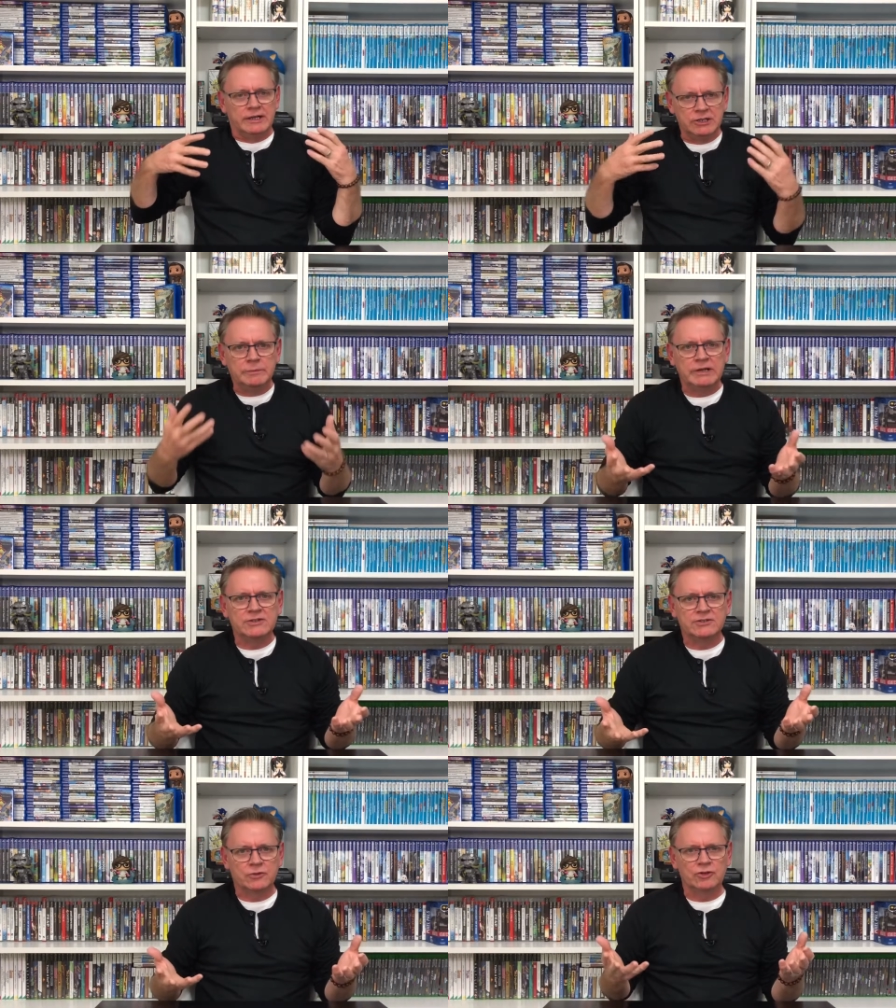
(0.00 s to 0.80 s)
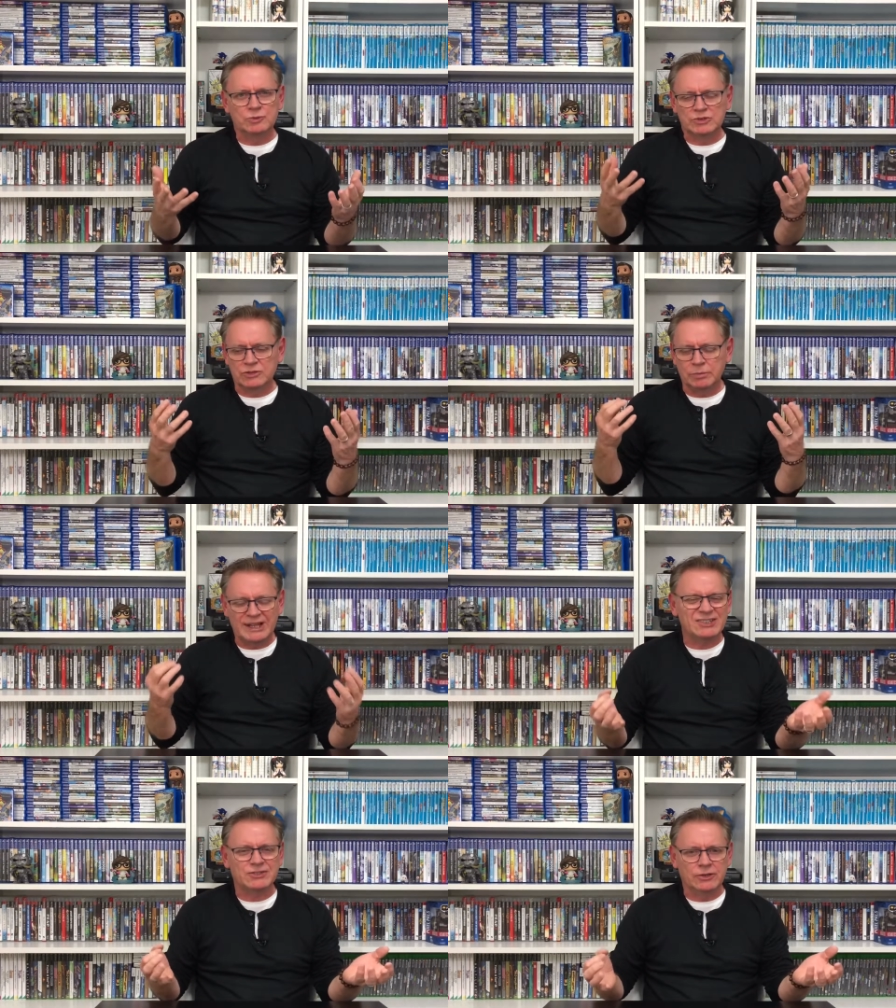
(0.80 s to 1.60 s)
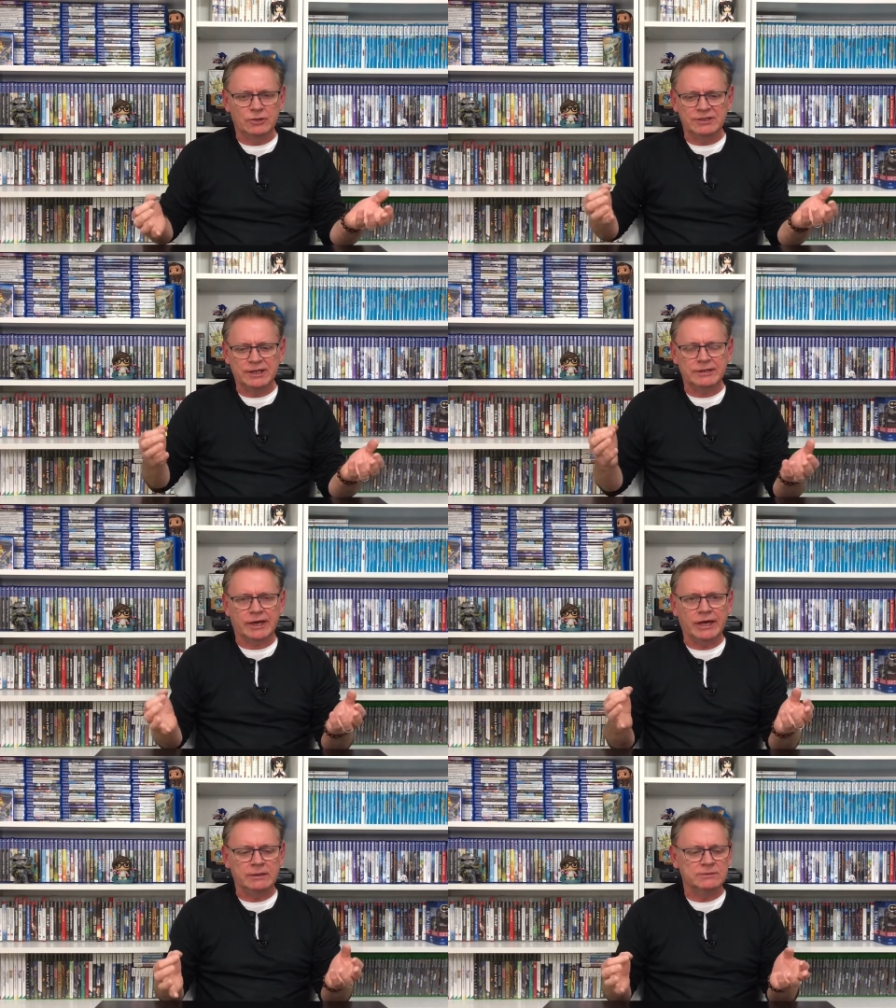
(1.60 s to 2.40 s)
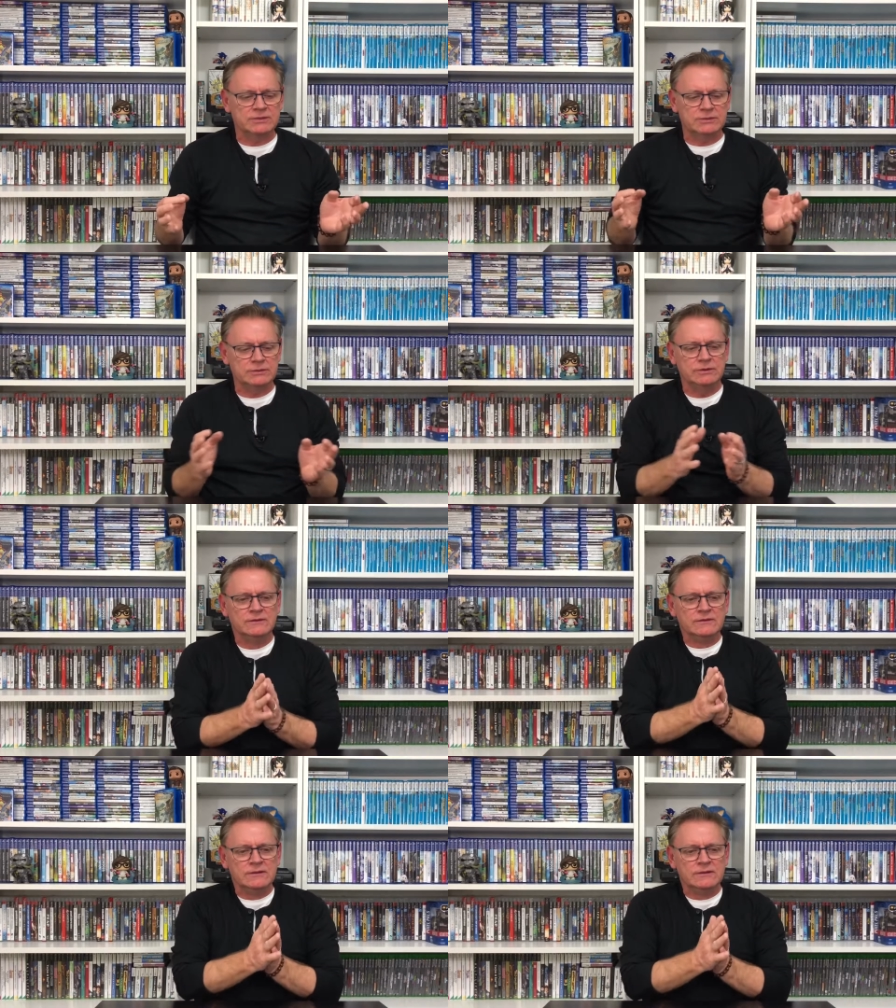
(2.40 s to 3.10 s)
Independent stores was the place to go to get games, and